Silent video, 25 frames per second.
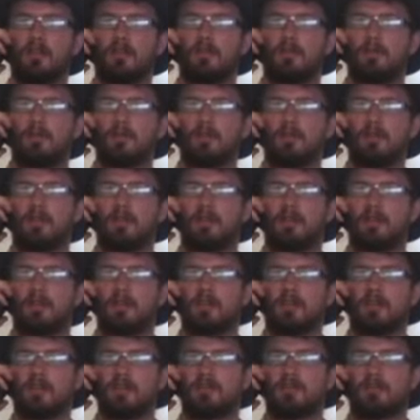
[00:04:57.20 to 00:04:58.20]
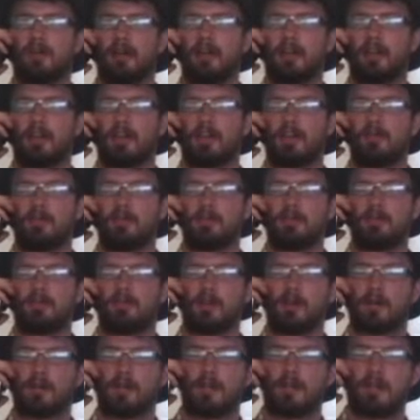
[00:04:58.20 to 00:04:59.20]
For example, Pelfrey
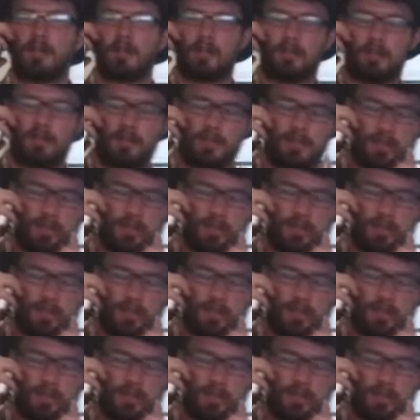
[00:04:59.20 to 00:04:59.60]
Farms has